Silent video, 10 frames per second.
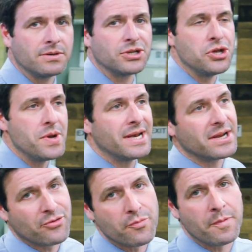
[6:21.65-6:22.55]
So you hit a
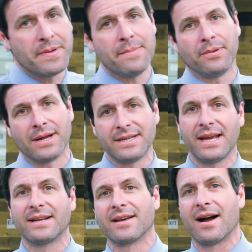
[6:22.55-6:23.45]
group of people on
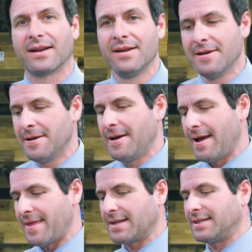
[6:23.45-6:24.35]
TikTok,
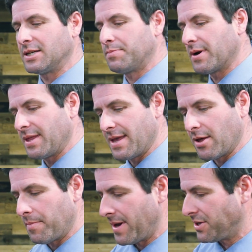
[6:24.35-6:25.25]
and that's this book in the
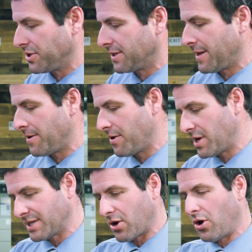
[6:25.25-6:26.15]
Yellow Pages, and then
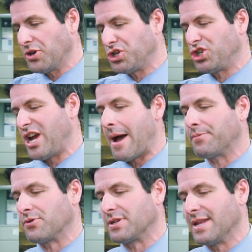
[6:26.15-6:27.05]
it's like all these
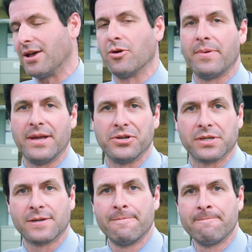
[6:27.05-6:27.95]
chapters in the Yellow
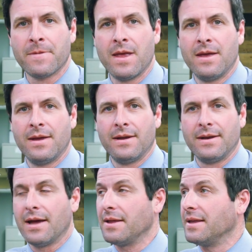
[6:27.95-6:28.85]
Pages.
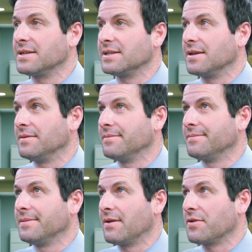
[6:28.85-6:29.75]
Now,
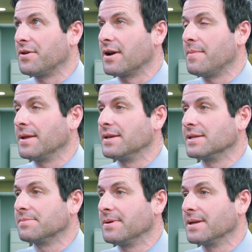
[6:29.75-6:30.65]
never thought about
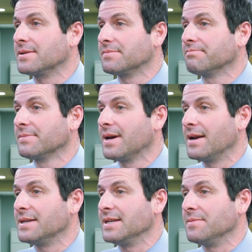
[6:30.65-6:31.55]
this, but it
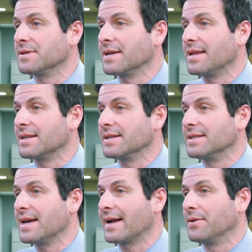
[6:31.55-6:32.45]
kind of seems like that's
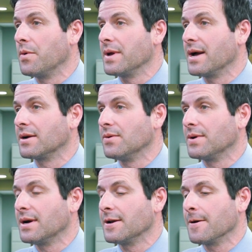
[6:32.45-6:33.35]
exactly what we got
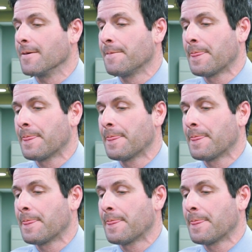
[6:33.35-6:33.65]
going on here.